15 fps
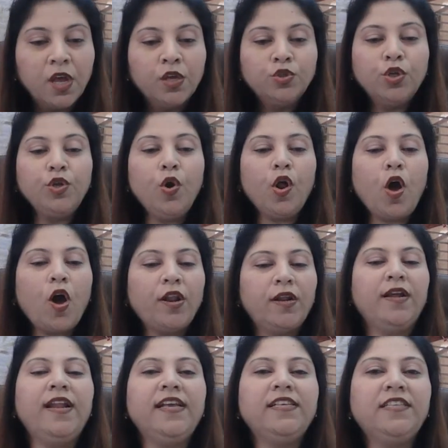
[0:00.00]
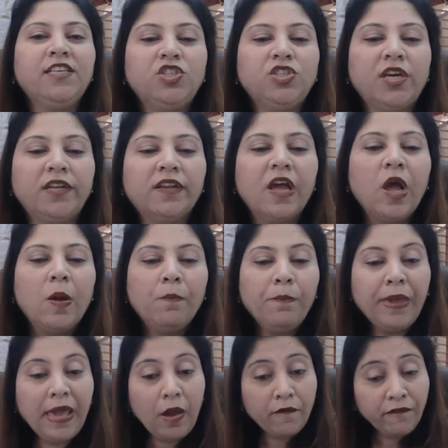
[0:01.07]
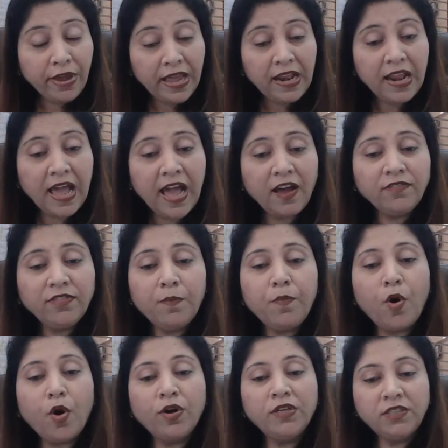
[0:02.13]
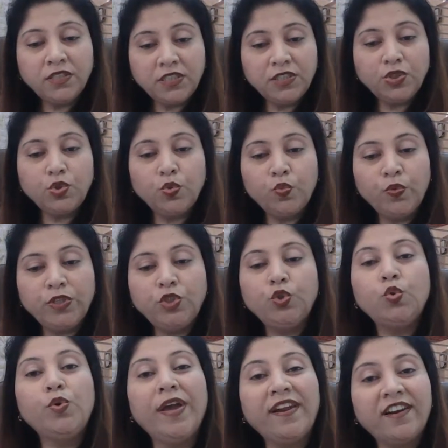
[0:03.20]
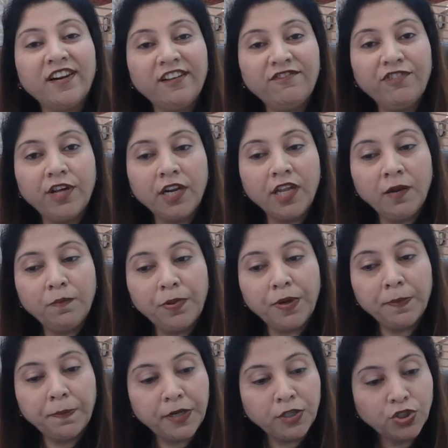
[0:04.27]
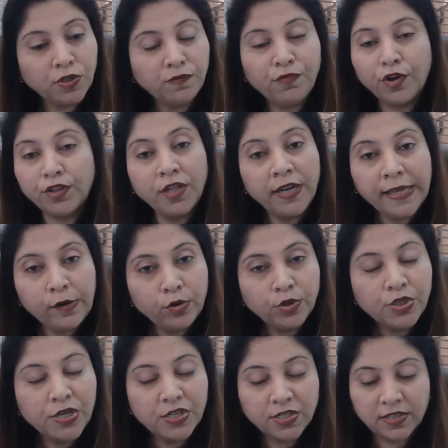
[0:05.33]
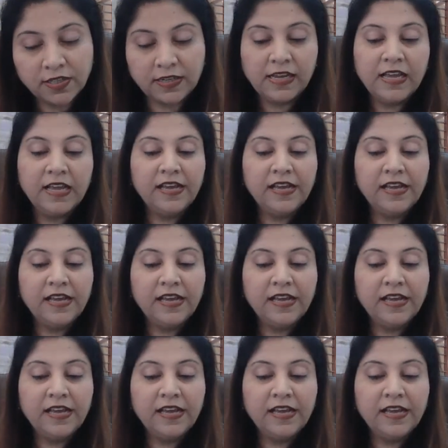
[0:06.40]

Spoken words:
So your organization may well have the policies to which you can refer in preparation for the negotiation.